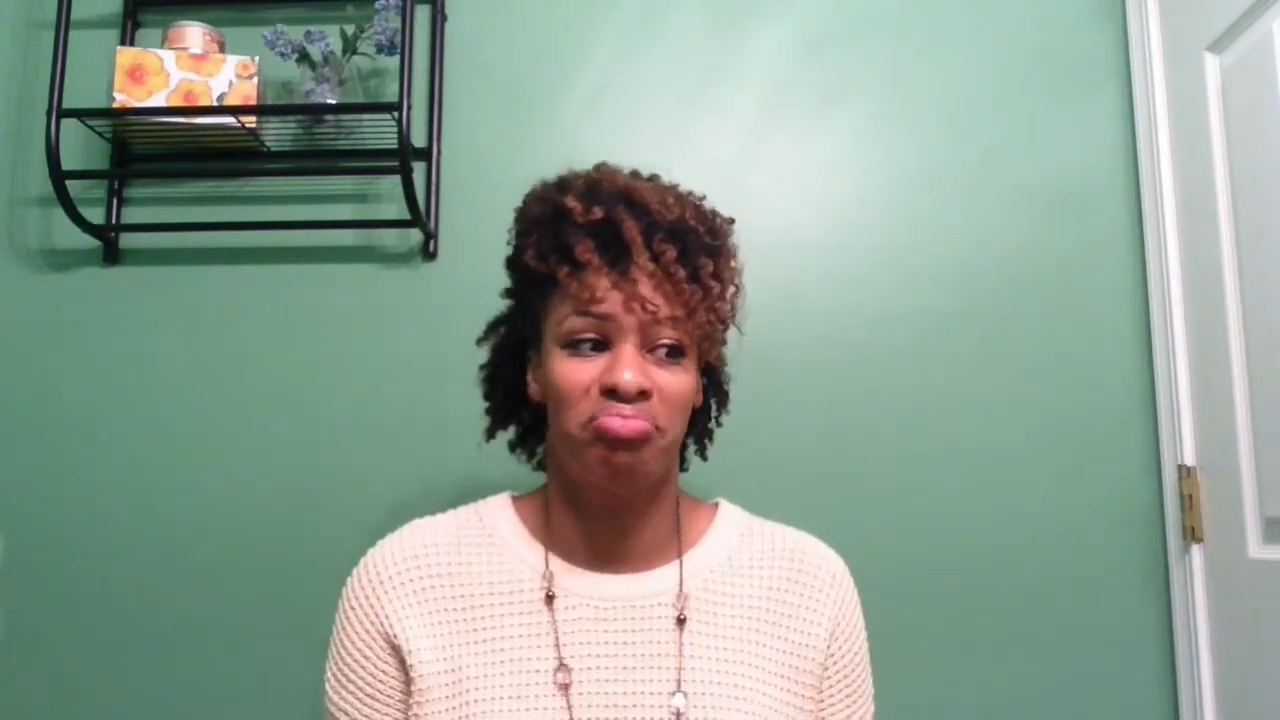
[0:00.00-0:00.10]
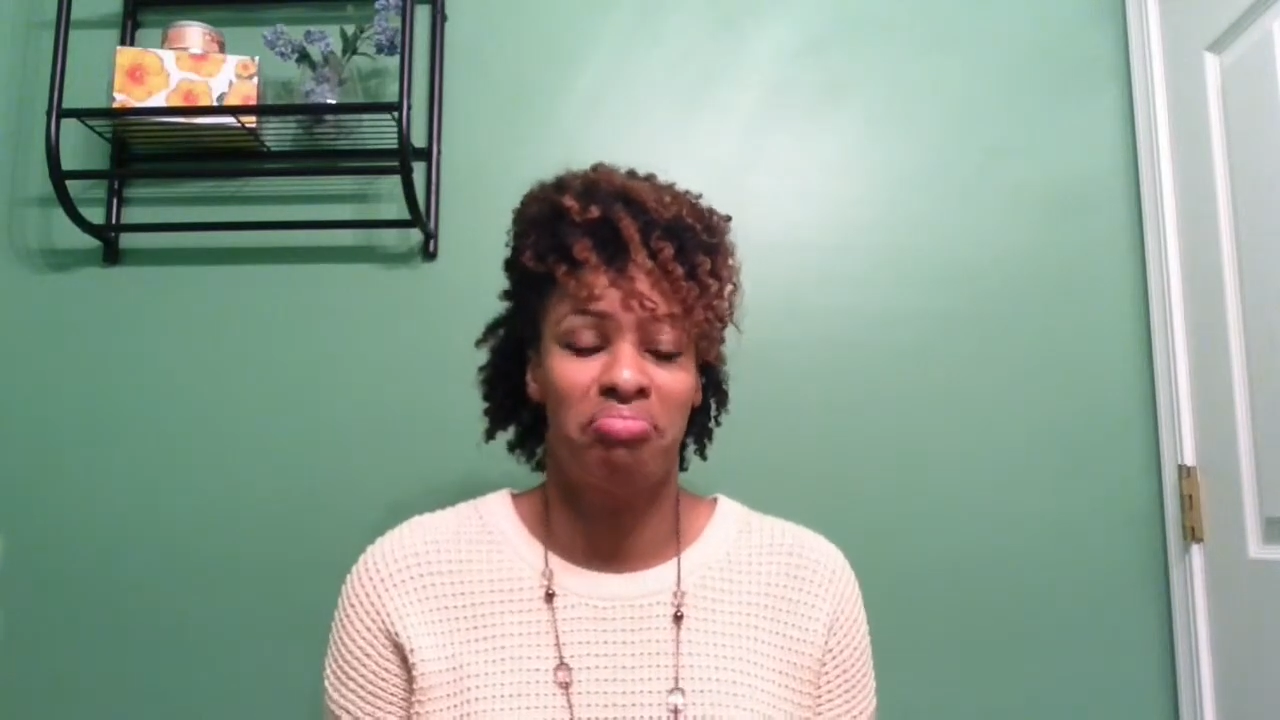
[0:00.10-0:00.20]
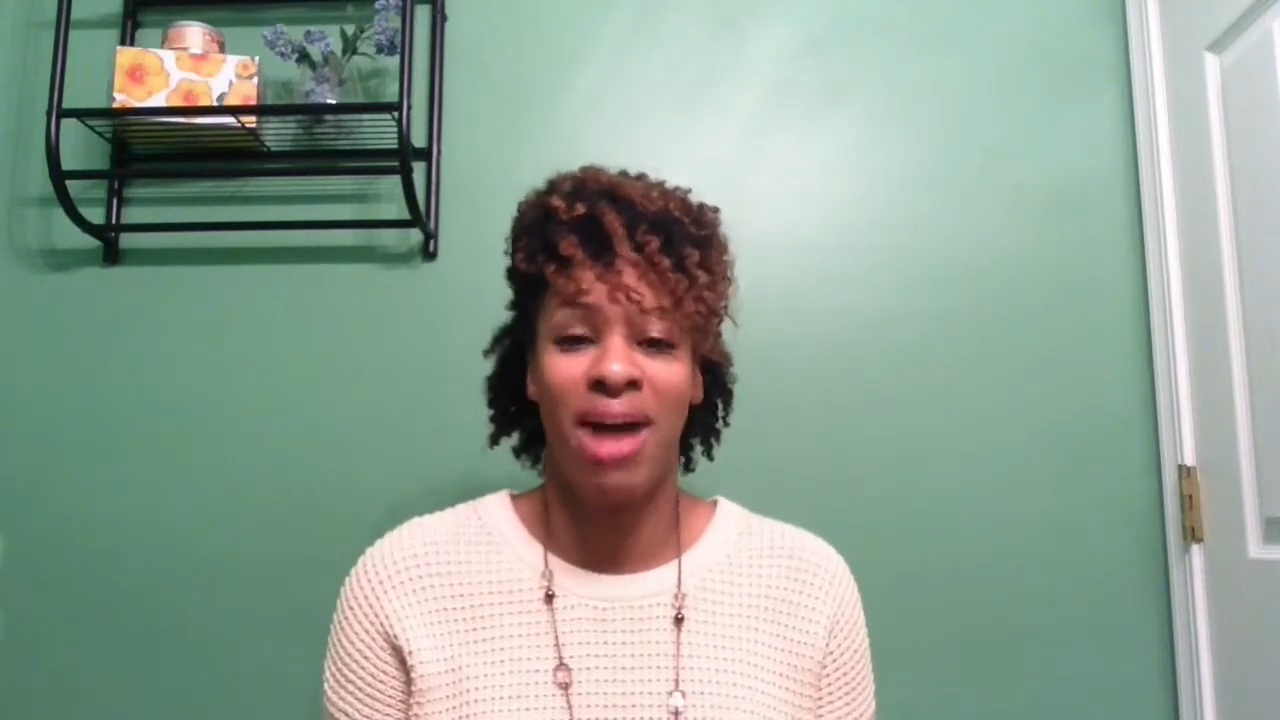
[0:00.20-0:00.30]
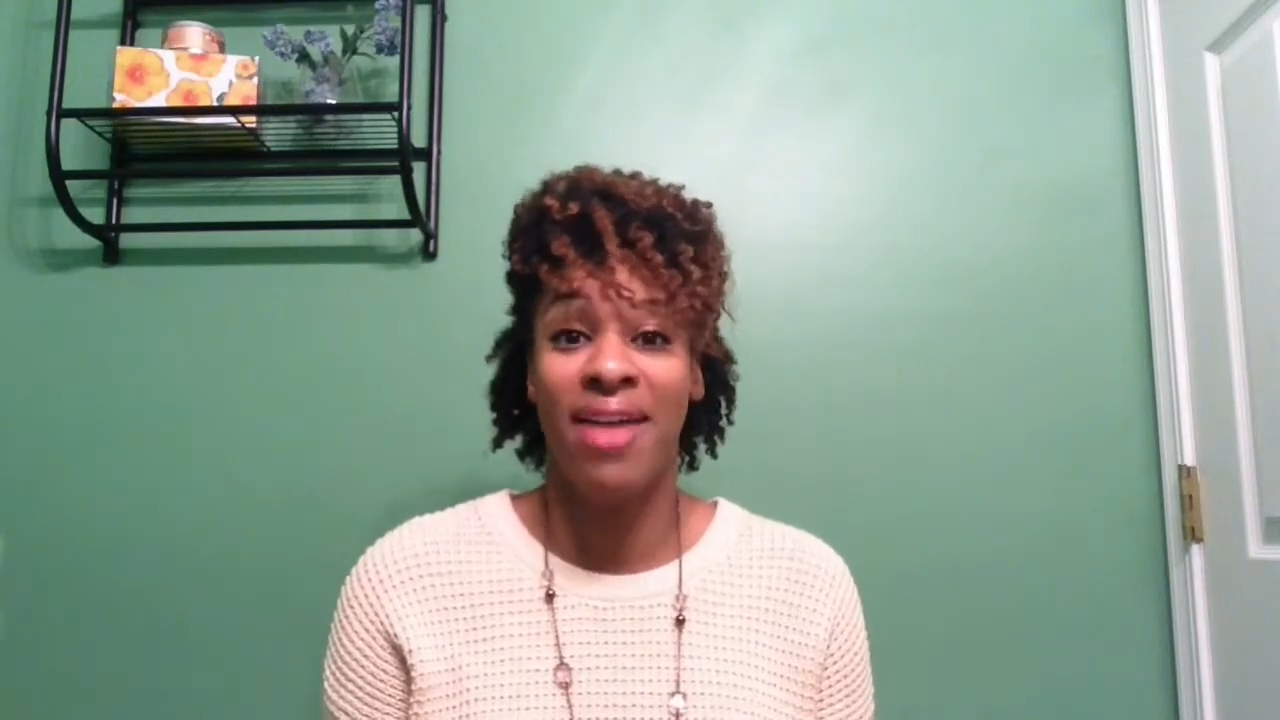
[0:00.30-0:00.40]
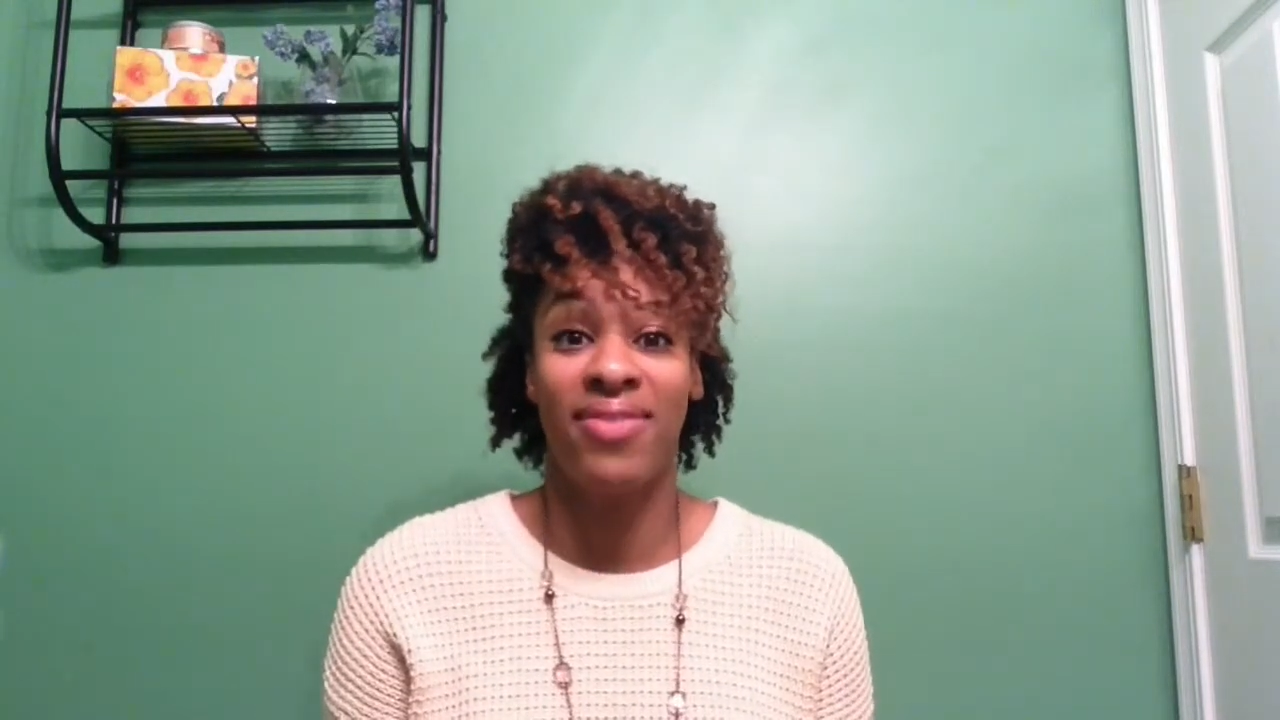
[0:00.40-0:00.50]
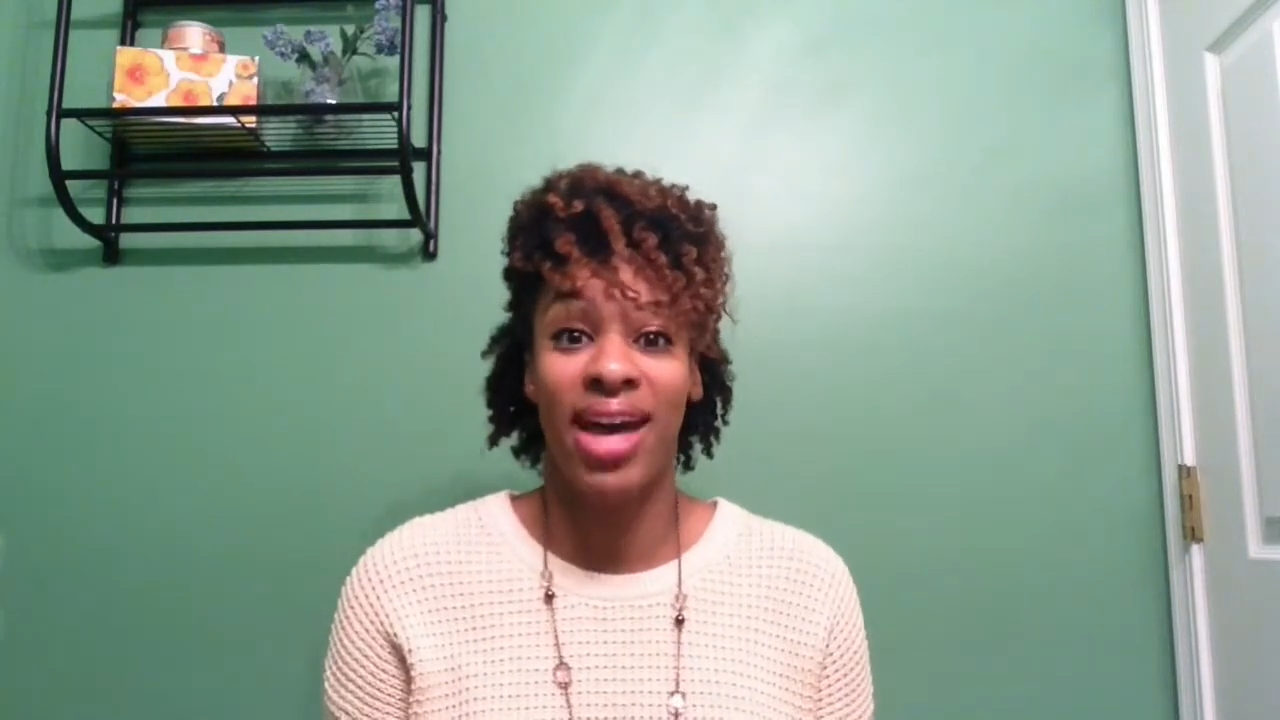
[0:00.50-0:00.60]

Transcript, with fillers: my